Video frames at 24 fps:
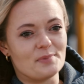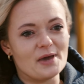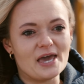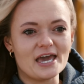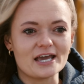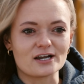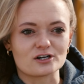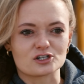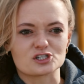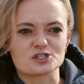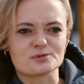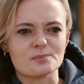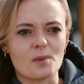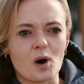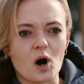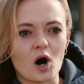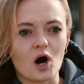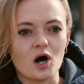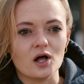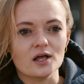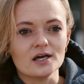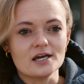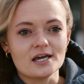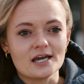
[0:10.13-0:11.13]
big or
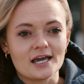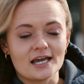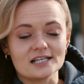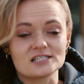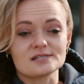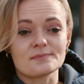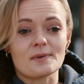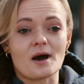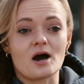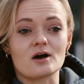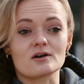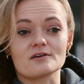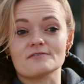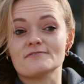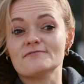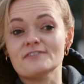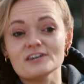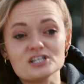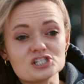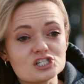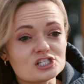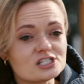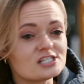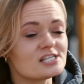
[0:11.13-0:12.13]
small, it's about
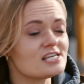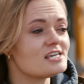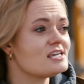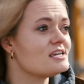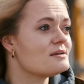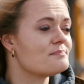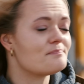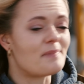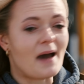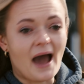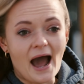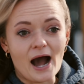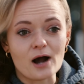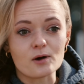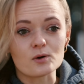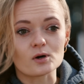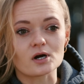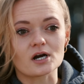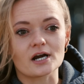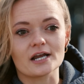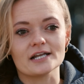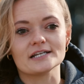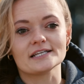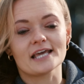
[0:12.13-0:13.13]
efficiency,
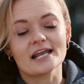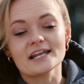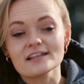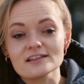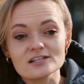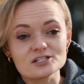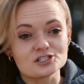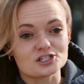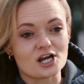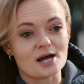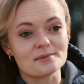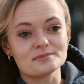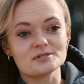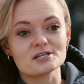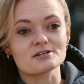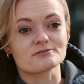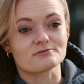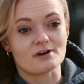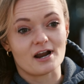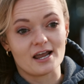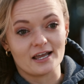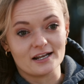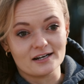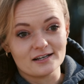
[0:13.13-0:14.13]
power, and getting the job done
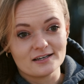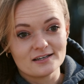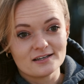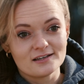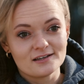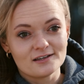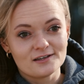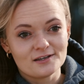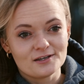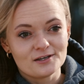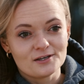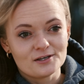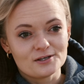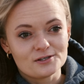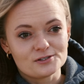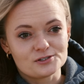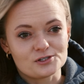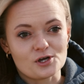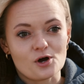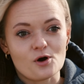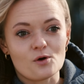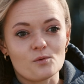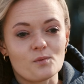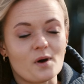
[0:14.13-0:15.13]
right.
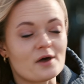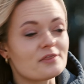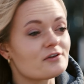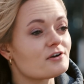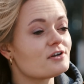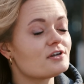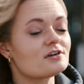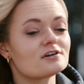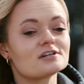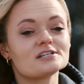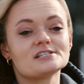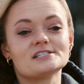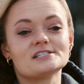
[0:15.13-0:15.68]
So whether you're a